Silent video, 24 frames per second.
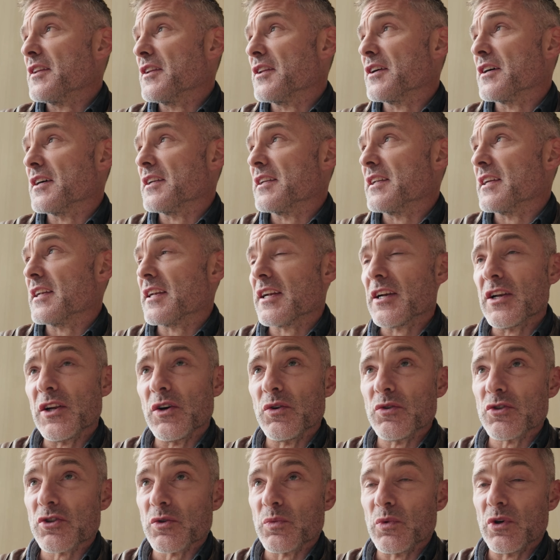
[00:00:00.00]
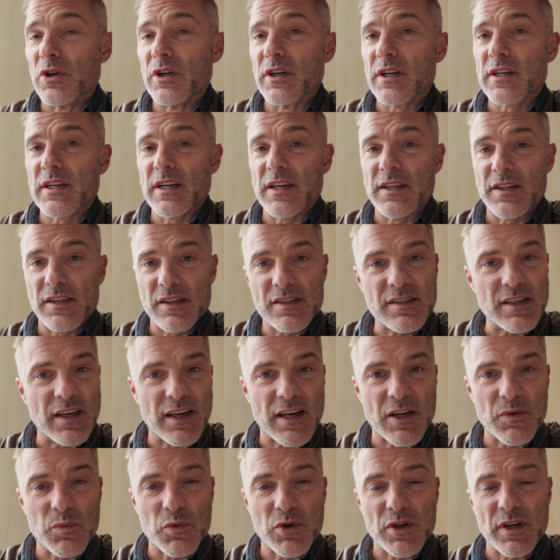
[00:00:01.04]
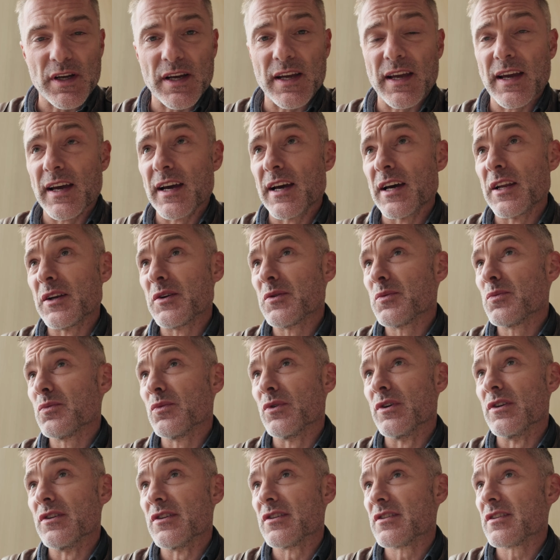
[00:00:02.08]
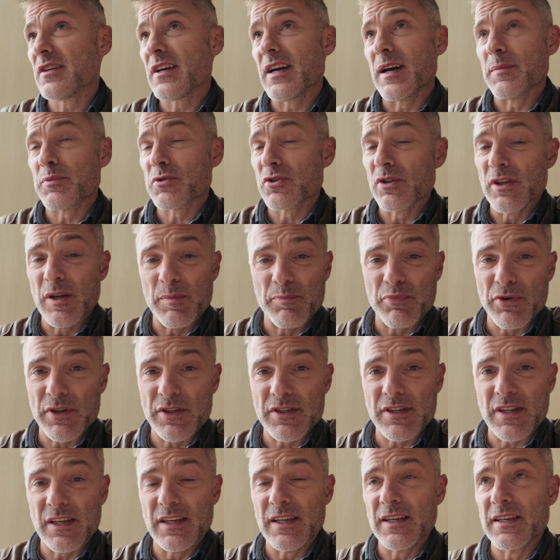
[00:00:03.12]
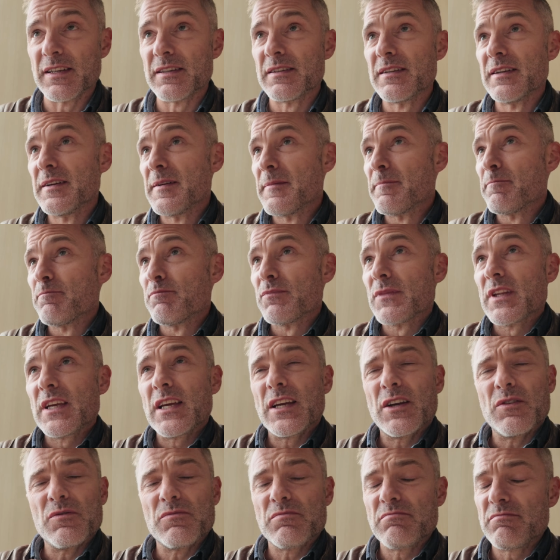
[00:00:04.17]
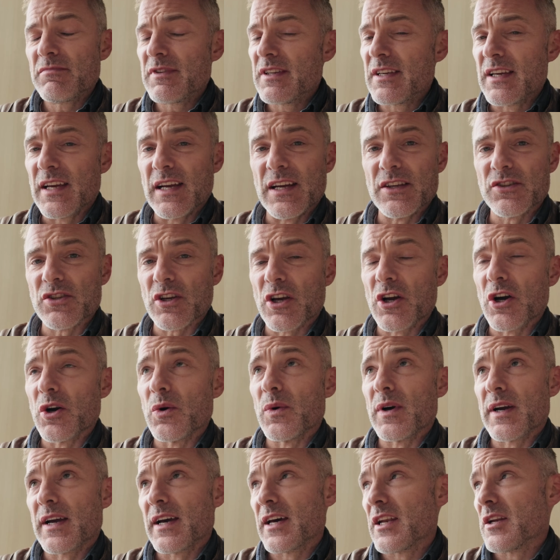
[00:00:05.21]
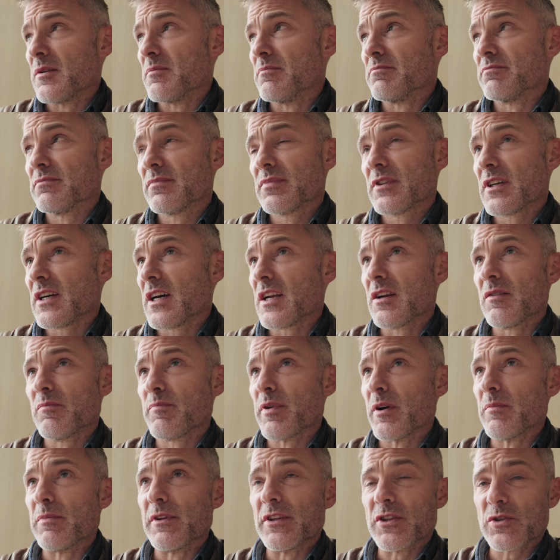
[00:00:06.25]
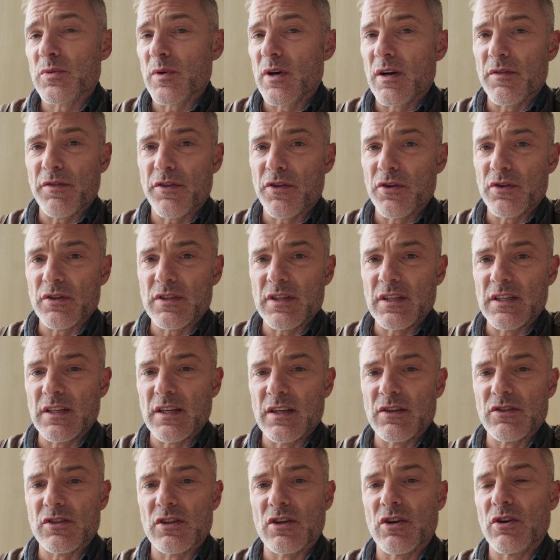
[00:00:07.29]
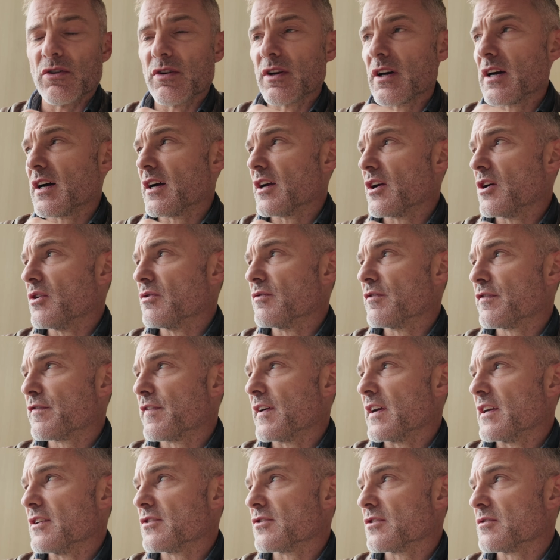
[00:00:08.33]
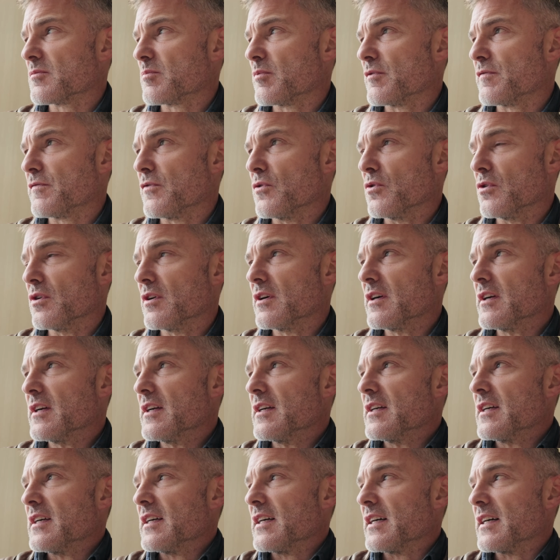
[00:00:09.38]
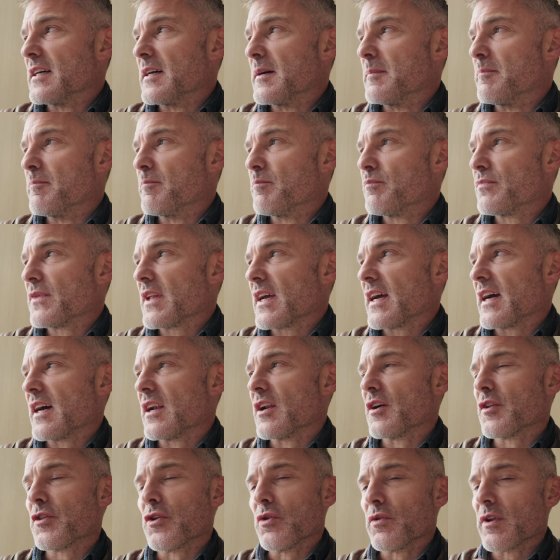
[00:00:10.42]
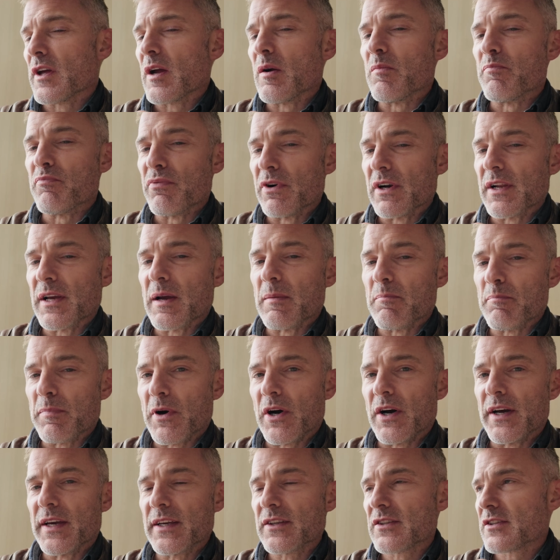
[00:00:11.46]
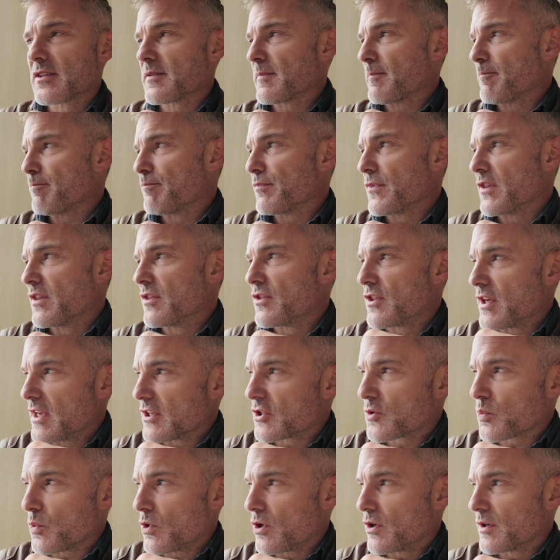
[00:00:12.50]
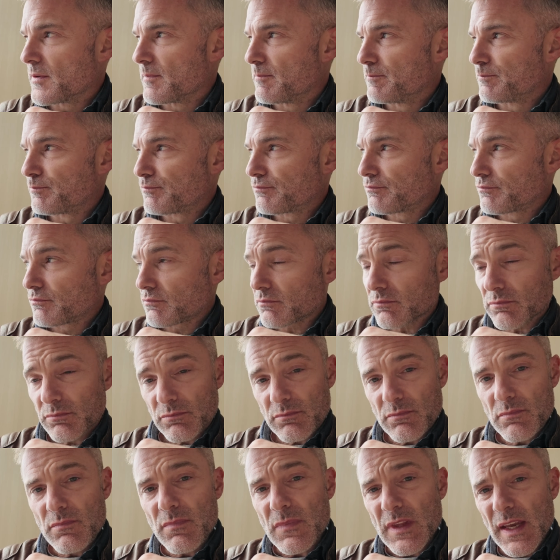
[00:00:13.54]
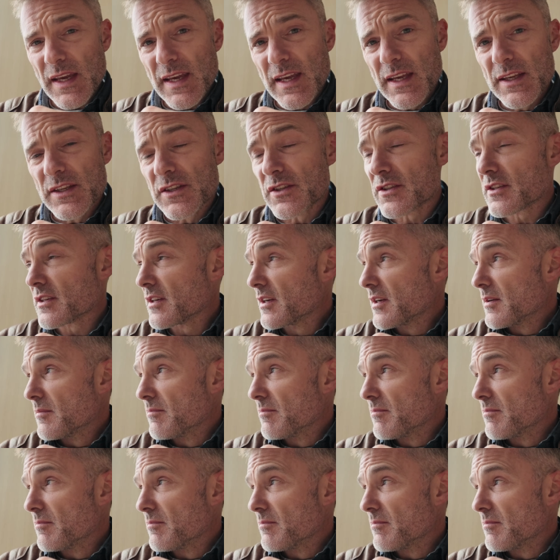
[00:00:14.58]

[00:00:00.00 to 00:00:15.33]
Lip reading: that needed loads of work, and the second one I had was absolutely pristine. Years ago I had them, kind of probably 12, 13 years ago that I owned Fazers before, and I thought they were brilliant bikes. This one is,